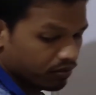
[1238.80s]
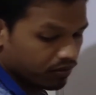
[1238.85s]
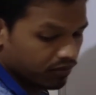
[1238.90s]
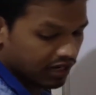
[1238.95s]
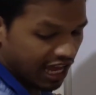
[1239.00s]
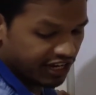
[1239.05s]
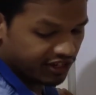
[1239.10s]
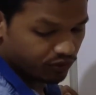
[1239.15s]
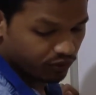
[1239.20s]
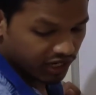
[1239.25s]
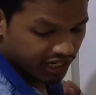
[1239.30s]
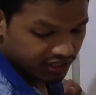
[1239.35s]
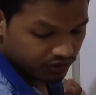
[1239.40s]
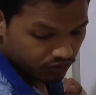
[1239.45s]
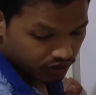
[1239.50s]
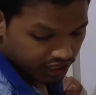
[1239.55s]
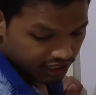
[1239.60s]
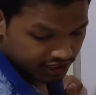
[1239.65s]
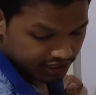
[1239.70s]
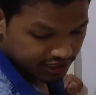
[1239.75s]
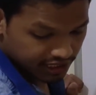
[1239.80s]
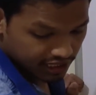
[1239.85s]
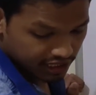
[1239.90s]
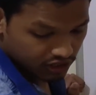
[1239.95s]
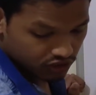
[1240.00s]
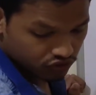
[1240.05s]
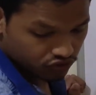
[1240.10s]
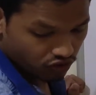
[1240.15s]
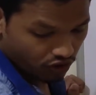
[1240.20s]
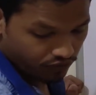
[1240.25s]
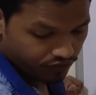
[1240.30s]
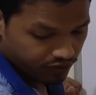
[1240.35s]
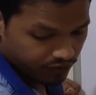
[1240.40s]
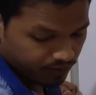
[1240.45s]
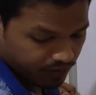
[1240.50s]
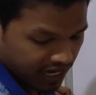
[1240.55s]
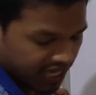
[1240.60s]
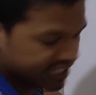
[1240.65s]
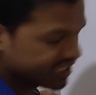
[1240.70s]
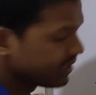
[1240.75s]
lightweight, we can say
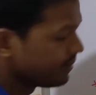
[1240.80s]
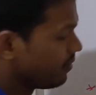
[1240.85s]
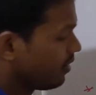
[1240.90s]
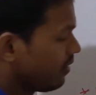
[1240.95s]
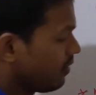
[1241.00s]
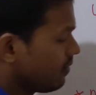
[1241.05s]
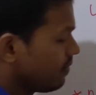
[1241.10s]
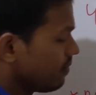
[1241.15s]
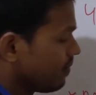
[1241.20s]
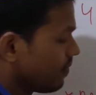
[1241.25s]
soft, flexible,